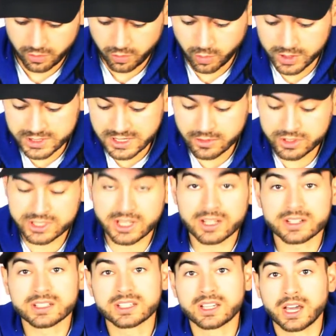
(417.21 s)
Once I was
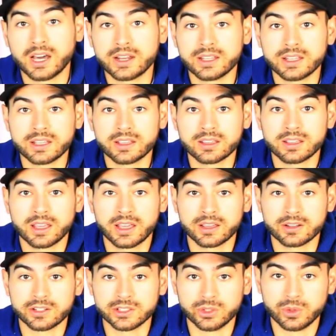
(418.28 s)
done cutting
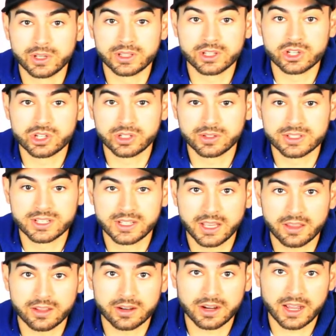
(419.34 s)
and gluing the shield
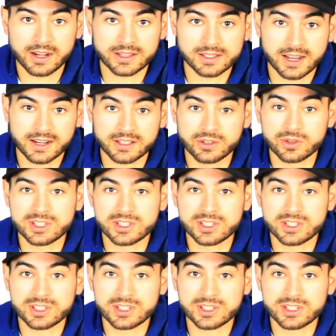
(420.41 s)
together, I decided to